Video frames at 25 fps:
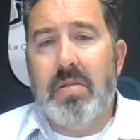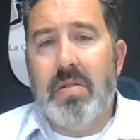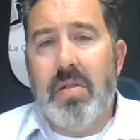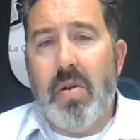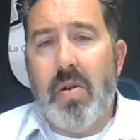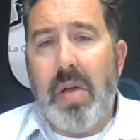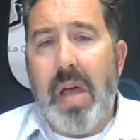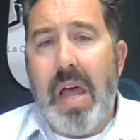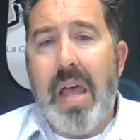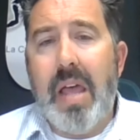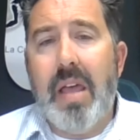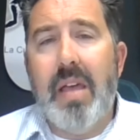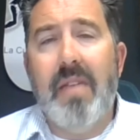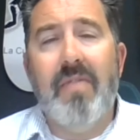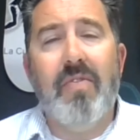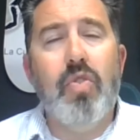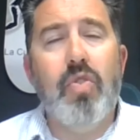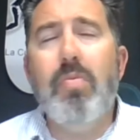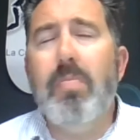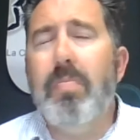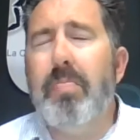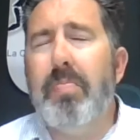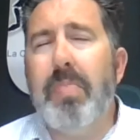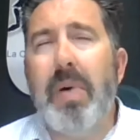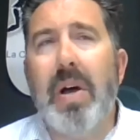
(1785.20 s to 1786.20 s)
Okay, if
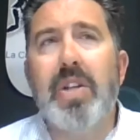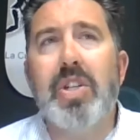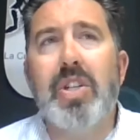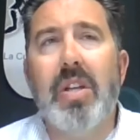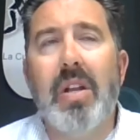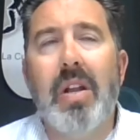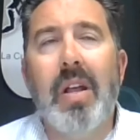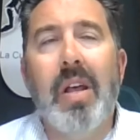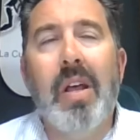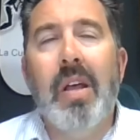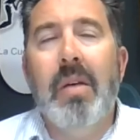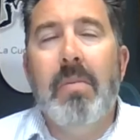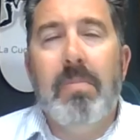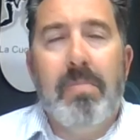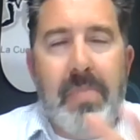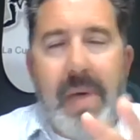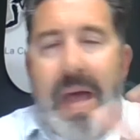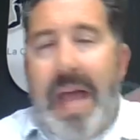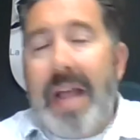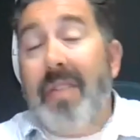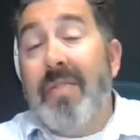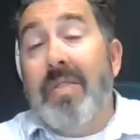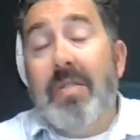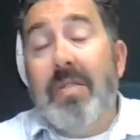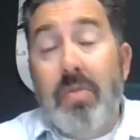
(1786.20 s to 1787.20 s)
you budget,
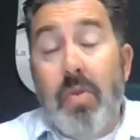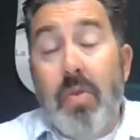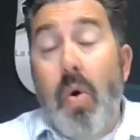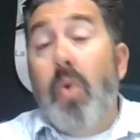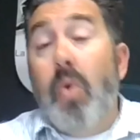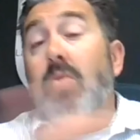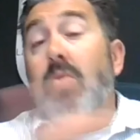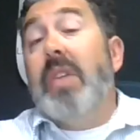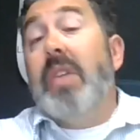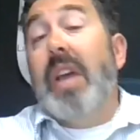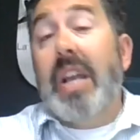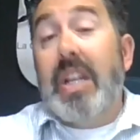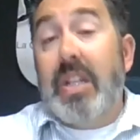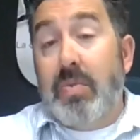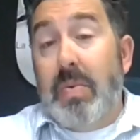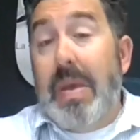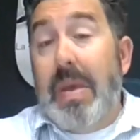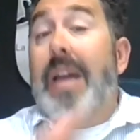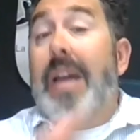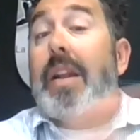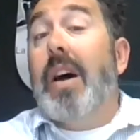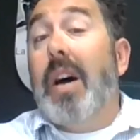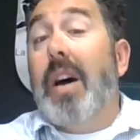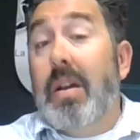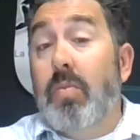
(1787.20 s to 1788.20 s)
back in the old days, we
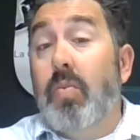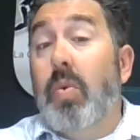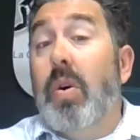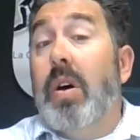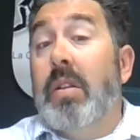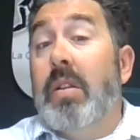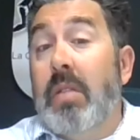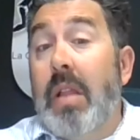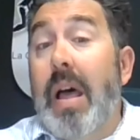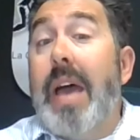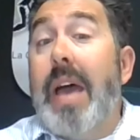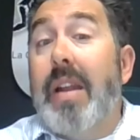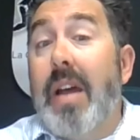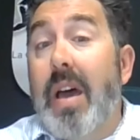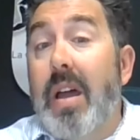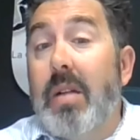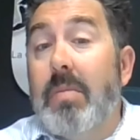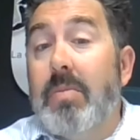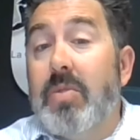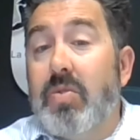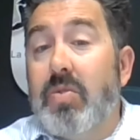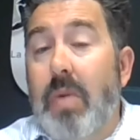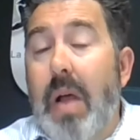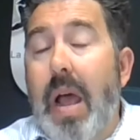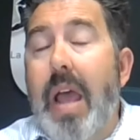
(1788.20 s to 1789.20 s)
had HUD-1 line
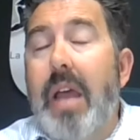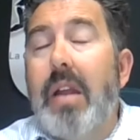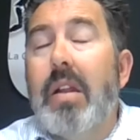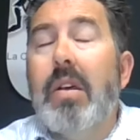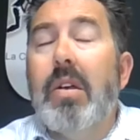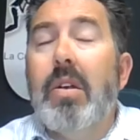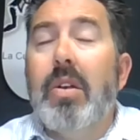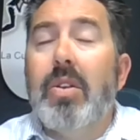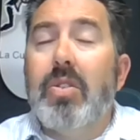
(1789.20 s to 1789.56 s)
items, right?